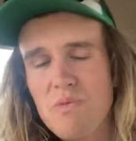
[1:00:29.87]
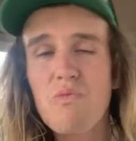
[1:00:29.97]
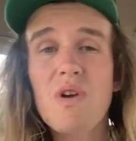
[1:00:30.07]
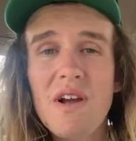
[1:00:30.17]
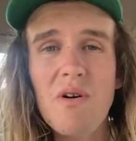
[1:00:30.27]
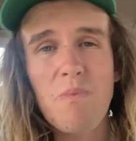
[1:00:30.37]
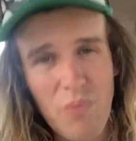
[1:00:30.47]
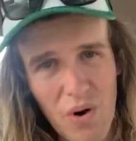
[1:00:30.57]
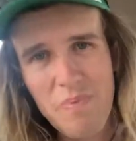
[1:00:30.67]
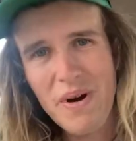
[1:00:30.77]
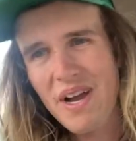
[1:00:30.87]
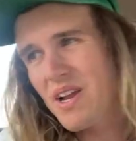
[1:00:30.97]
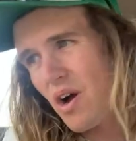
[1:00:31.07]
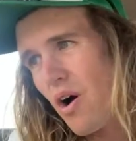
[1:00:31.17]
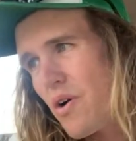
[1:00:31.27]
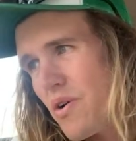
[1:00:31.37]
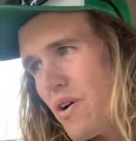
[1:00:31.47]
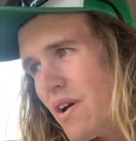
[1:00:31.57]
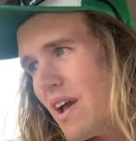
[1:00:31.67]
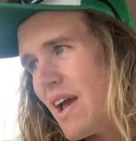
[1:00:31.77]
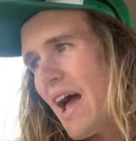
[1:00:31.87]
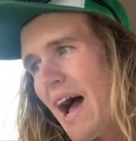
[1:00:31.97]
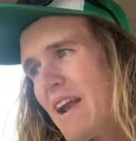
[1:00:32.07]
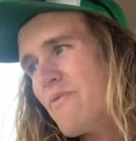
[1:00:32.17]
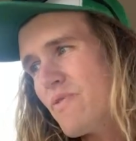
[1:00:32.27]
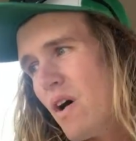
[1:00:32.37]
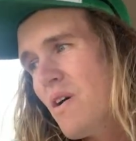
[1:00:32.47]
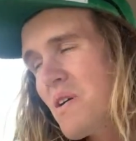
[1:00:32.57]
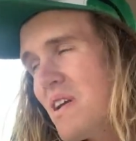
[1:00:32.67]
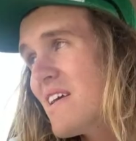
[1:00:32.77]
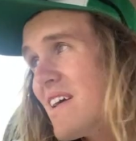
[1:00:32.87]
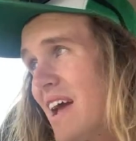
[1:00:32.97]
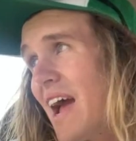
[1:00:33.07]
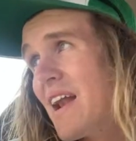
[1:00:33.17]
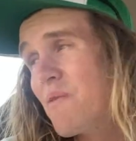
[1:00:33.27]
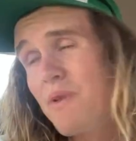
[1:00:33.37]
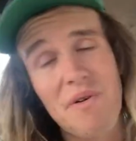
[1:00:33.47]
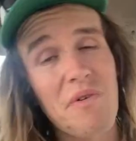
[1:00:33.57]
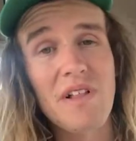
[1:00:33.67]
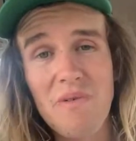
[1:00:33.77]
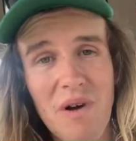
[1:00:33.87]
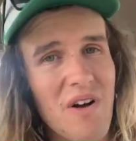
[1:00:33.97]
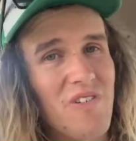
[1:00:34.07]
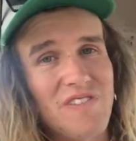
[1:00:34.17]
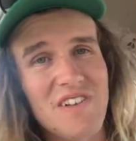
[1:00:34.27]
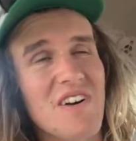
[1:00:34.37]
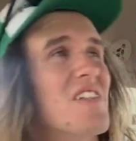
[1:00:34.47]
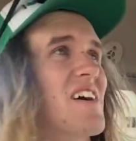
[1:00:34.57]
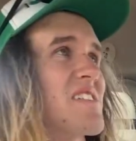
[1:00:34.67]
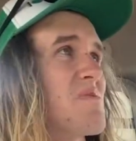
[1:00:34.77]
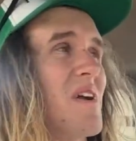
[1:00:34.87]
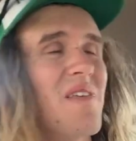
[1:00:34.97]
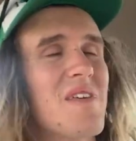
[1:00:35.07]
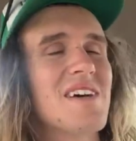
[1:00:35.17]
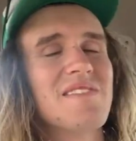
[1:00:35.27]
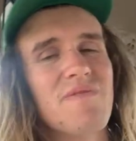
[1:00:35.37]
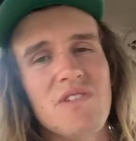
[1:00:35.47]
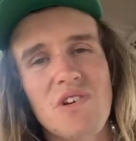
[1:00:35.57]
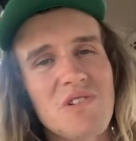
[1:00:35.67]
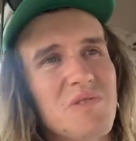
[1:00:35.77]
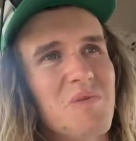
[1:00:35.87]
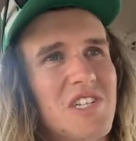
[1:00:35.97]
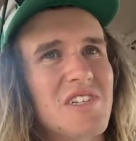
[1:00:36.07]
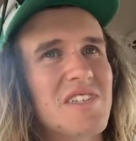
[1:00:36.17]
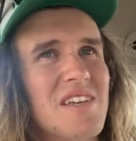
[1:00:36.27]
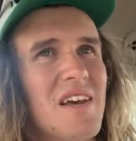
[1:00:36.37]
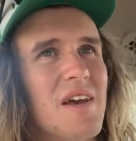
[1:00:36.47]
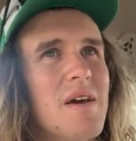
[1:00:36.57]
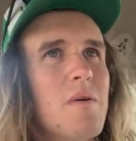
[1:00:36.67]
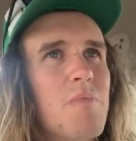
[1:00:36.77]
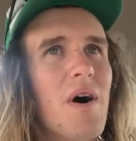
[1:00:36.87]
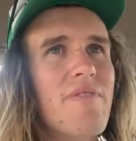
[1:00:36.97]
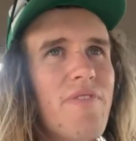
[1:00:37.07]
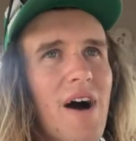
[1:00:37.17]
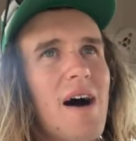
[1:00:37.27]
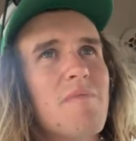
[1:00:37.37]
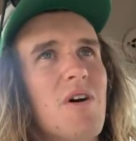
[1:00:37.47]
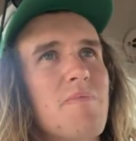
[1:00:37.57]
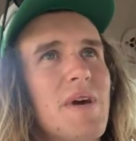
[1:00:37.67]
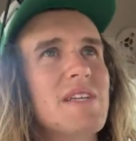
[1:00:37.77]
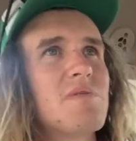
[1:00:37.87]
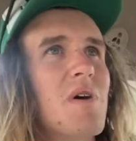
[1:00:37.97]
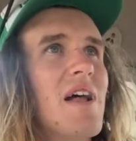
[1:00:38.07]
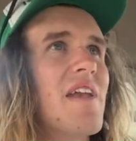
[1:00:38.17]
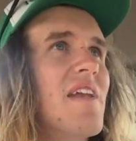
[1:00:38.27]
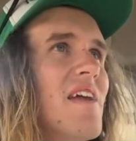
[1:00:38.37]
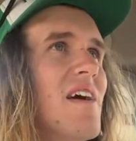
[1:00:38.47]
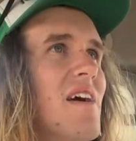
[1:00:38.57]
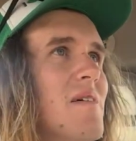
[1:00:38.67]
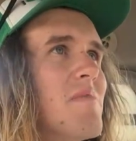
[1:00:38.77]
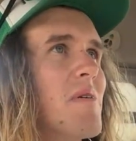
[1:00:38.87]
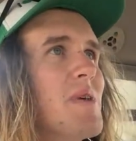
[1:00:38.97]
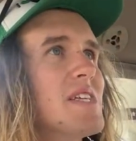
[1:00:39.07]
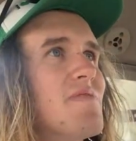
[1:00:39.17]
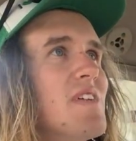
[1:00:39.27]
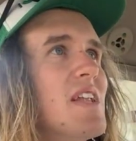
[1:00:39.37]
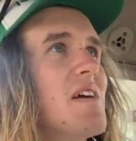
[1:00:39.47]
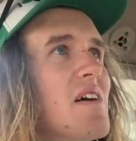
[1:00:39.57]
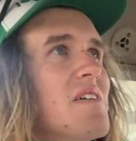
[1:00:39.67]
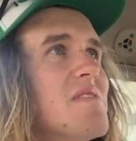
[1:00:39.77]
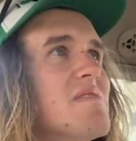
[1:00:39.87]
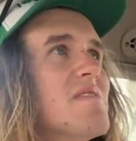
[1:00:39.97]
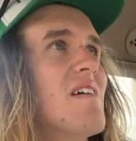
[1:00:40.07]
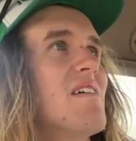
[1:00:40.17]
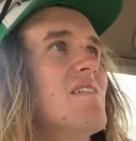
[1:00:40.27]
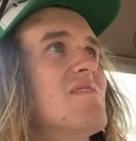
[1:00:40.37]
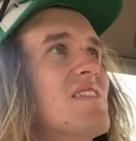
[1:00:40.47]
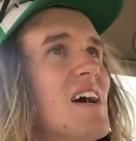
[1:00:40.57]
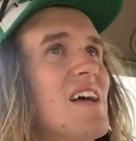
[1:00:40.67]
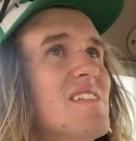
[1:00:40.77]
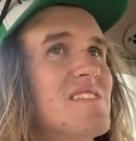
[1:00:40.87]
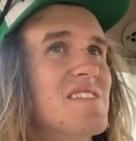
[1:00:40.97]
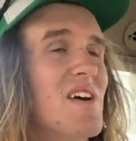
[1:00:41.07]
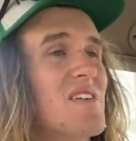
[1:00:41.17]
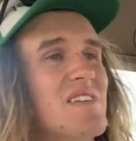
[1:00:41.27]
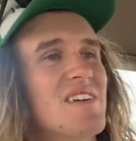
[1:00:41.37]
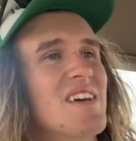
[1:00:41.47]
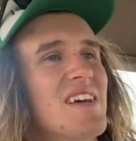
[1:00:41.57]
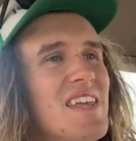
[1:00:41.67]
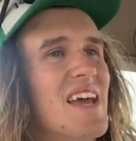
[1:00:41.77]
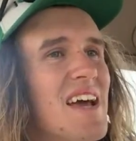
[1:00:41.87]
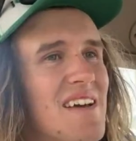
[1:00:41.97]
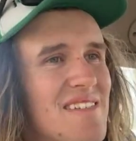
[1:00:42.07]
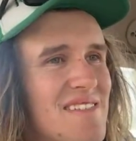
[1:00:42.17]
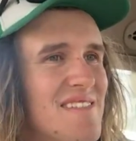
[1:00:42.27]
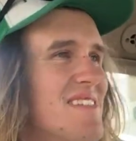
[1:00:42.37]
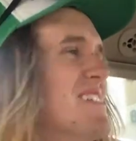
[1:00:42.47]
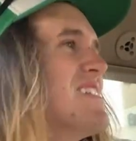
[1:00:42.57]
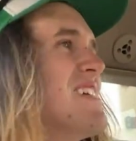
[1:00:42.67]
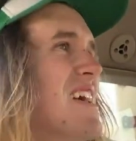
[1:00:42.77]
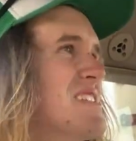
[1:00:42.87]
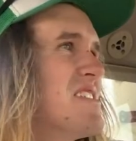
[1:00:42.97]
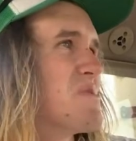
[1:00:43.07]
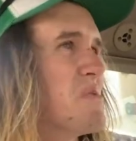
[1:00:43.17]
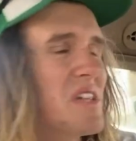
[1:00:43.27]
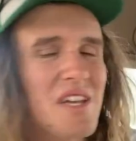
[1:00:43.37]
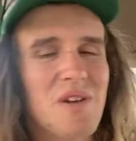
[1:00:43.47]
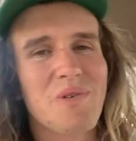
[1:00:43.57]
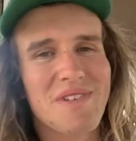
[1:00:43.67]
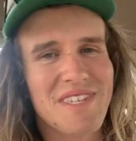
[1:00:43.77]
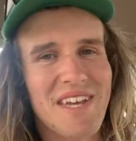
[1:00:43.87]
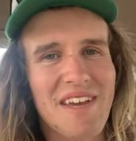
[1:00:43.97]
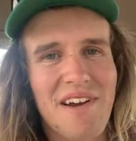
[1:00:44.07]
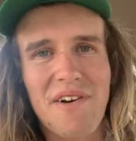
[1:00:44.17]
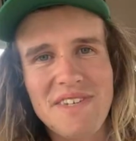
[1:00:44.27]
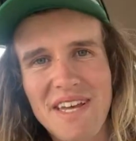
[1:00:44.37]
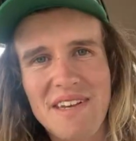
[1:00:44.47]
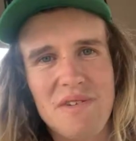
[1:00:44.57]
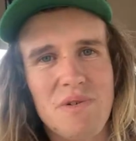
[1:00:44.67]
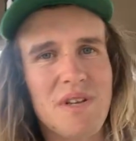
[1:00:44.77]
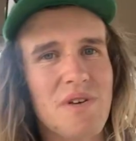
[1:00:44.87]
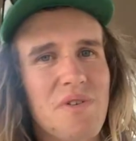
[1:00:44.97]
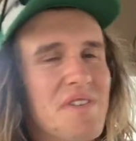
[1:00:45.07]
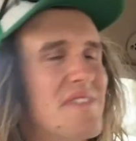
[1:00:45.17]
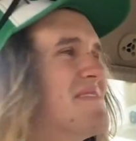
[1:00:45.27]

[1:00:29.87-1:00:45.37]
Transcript: real proper go at a vlog, and it went really well. It's got like 20,000 views, which is by far my best one, my best video. And so yeah, it's just really cool to see your content doing good.